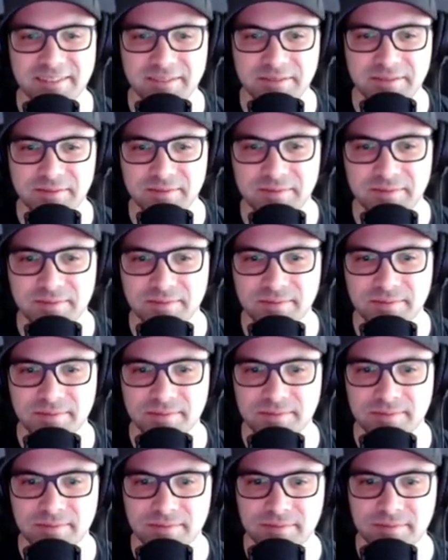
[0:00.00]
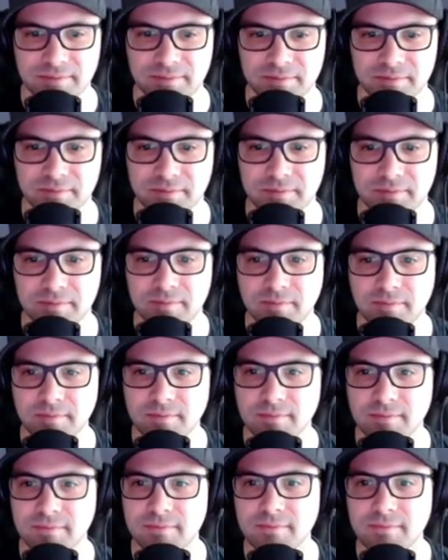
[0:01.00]

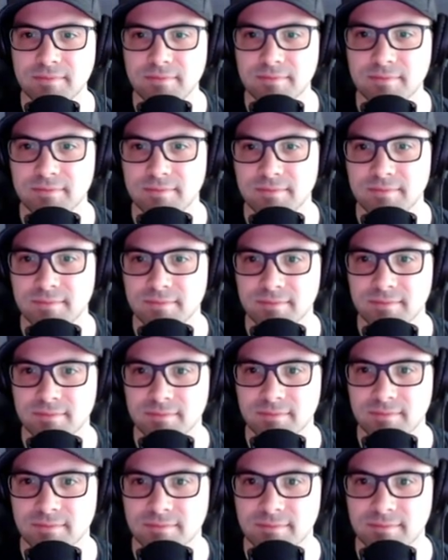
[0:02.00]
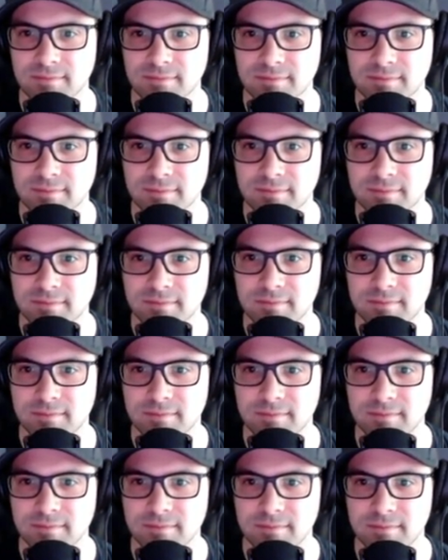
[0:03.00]

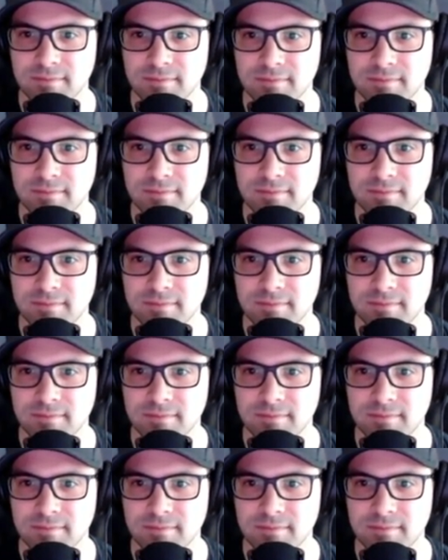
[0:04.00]
[no speech]